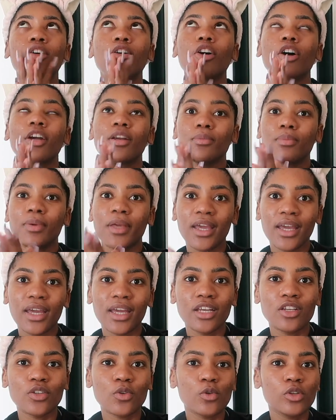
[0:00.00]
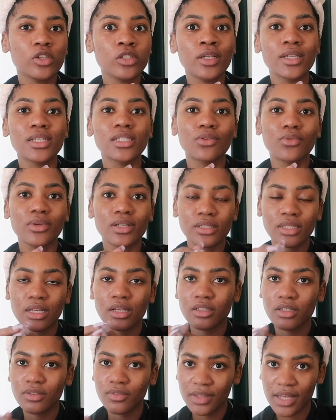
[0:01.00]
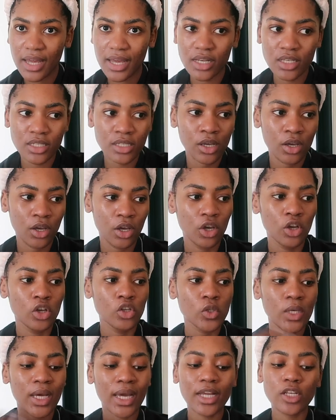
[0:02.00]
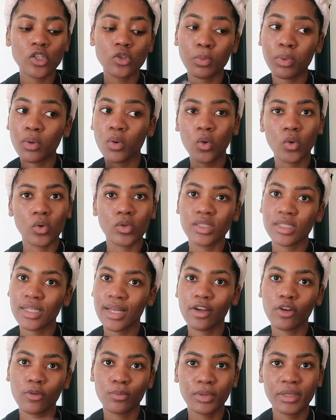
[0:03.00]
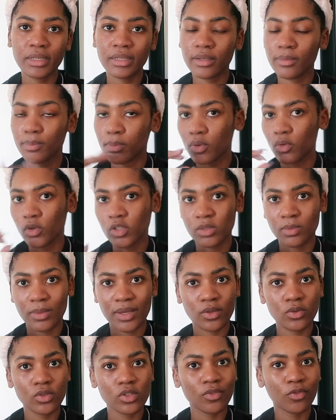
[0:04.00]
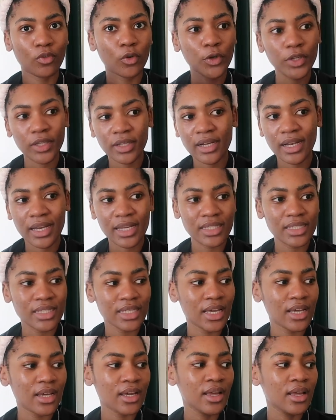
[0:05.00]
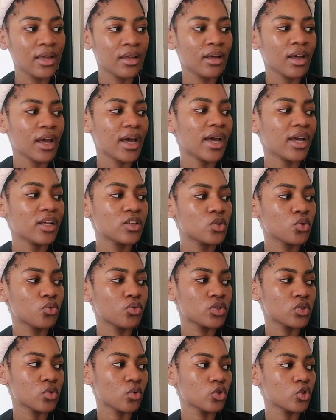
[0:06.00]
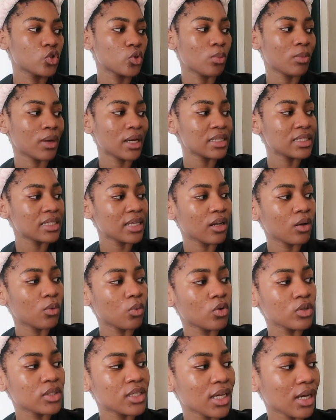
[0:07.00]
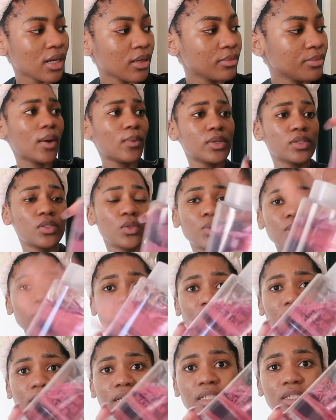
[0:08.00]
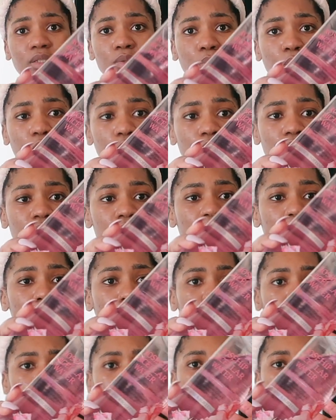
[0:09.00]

got impaired also as a result of that. So I had to pause, like completely pause my use of oil cleansing. I had to resort to micellar water. I was using this rose hip